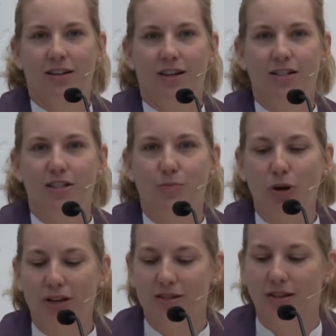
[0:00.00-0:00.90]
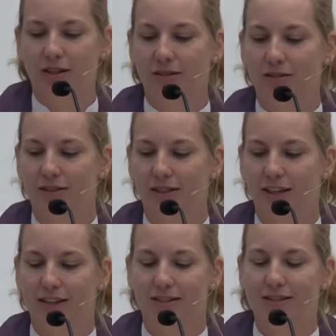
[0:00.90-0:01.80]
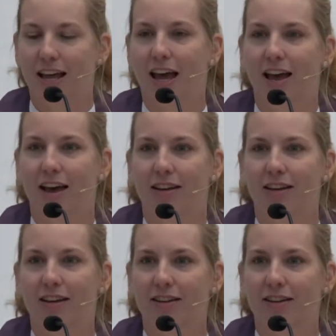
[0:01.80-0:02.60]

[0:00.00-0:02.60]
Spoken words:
It's depressing, it's sad,